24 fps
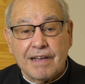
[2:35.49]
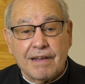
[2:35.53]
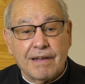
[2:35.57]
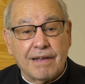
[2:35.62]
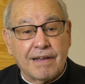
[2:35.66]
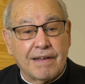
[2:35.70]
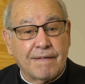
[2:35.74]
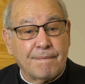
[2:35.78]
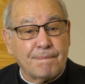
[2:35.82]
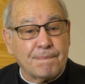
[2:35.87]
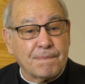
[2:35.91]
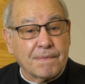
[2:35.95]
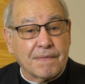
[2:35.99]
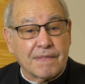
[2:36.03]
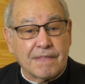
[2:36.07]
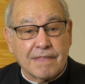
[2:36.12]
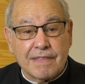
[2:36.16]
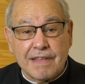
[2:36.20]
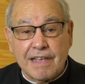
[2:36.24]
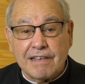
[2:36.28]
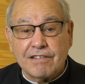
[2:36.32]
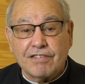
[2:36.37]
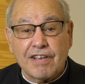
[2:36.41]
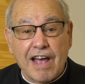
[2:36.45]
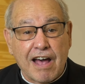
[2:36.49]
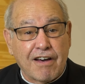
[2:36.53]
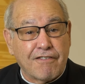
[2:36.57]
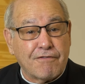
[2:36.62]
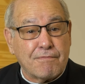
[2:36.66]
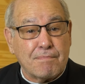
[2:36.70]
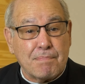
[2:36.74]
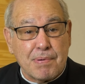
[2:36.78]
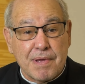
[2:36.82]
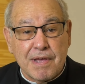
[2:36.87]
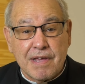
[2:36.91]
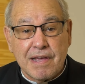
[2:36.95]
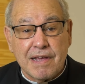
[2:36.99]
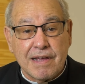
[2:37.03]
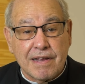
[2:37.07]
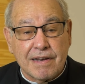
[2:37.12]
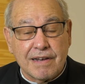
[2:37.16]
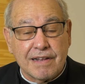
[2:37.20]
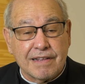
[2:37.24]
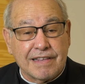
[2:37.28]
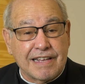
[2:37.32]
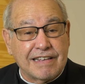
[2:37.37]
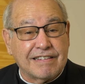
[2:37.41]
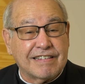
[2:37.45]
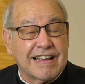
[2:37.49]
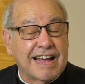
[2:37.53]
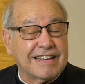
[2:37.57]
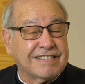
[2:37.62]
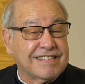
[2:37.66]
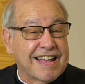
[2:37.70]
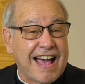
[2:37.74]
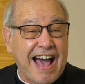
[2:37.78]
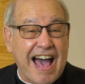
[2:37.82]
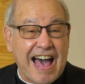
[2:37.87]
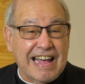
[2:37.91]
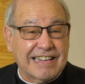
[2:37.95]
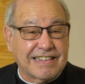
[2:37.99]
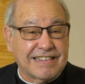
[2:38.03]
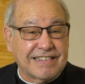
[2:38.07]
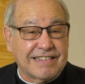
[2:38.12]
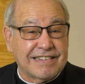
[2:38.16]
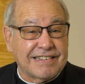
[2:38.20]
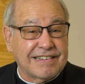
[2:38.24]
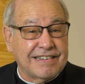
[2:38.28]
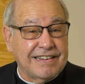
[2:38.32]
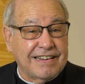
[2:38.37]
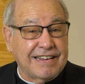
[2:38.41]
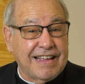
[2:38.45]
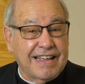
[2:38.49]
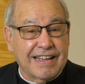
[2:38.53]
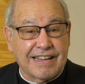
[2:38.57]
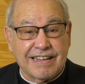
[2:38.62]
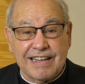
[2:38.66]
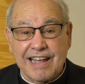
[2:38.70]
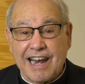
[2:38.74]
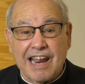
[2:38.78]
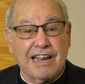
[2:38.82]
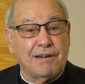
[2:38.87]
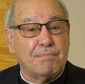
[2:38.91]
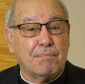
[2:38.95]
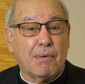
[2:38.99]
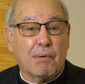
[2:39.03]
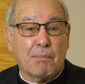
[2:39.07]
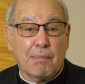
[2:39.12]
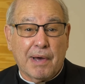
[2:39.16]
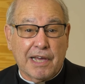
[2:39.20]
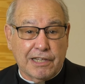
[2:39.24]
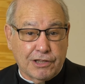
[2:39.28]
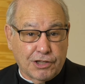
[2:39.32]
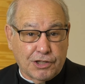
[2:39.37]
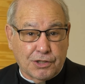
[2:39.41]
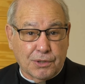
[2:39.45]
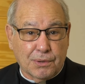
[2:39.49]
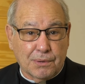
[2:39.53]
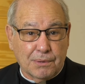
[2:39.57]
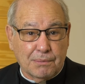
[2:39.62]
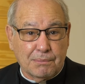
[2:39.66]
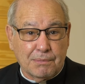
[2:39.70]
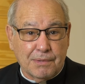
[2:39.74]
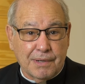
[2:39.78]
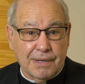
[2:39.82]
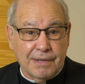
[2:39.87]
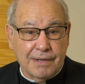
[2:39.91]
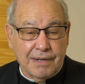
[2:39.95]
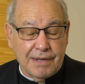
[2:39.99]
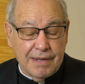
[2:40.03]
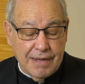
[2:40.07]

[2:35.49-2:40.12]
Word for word: um, this have been, this has had a great momentum.